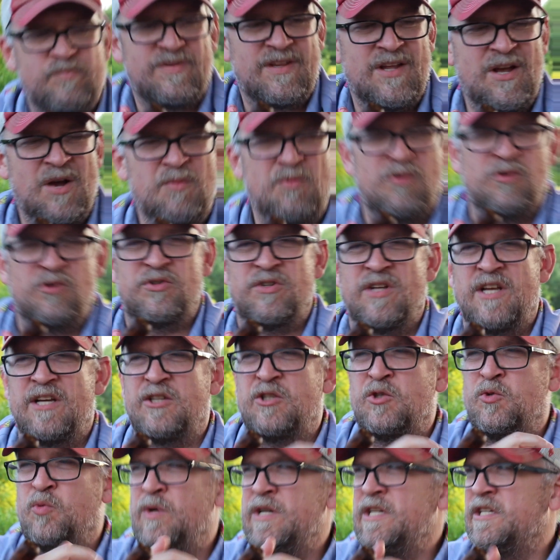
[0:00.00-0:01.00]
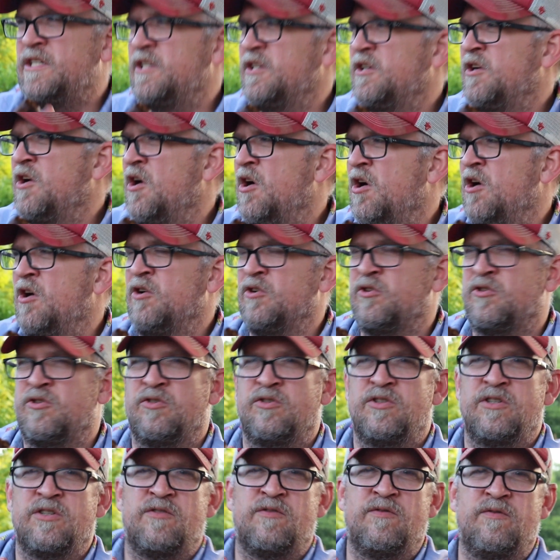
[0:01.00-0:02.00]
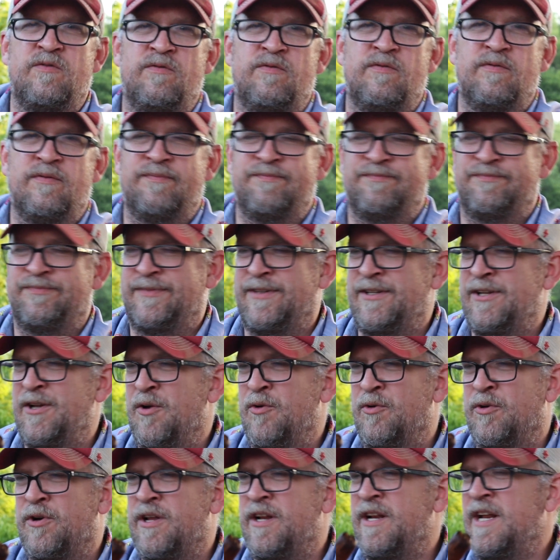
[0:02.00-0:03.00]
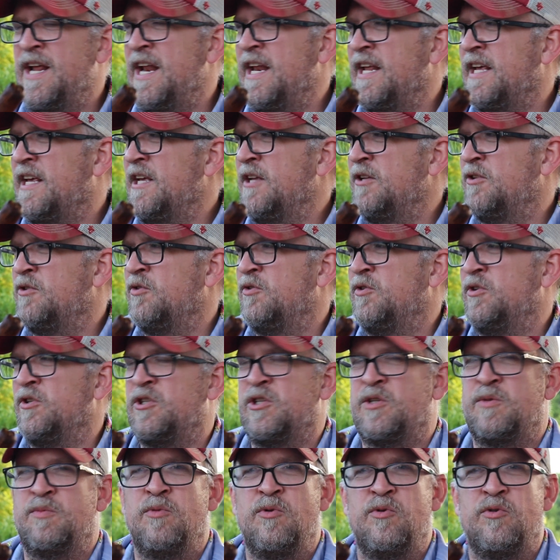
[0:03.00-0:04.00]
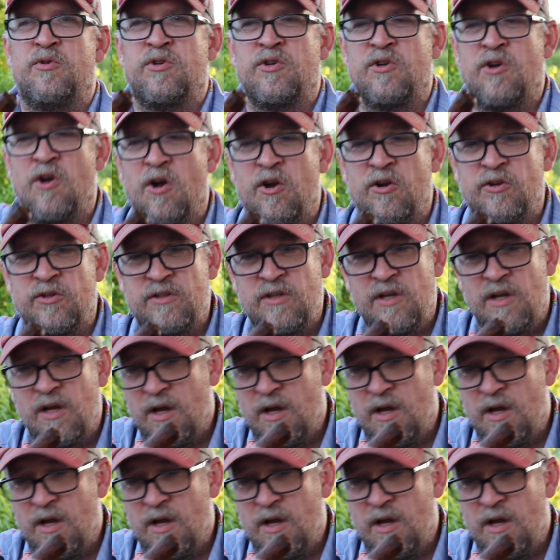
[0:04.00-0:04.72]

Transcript: almost like sweet cigars or just, you know, Connecticut's or just smooth cigars.